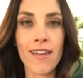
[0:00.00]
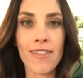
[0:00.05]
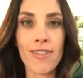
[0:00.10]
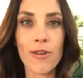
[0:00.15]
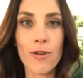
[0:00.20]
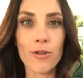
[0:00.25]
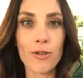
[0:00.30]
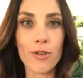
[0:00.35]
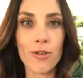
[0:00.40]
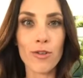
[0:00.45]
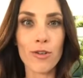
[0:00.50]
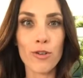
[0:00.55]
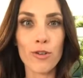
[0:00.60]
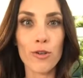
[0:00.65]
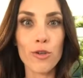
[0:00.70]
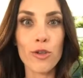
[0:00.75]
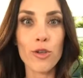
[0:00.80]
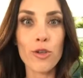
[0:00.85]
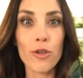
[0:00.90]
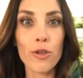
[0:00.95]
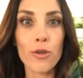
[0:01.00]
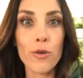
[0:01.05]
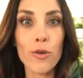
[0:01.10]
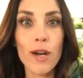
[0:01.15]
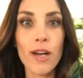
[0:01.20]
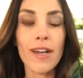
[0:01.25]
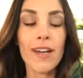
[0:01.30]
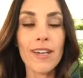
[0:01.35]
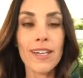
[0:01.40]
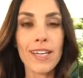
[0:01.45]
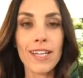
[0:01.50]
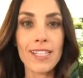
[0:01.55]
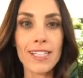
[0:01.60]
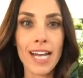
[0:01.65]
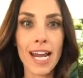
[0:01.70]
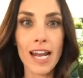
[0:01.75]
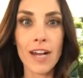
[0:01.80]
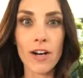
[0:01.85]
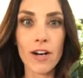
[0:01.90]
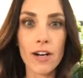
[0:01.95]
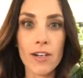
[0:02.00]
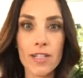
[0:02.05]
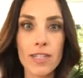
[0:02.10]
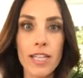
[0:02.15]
And those are the new containers.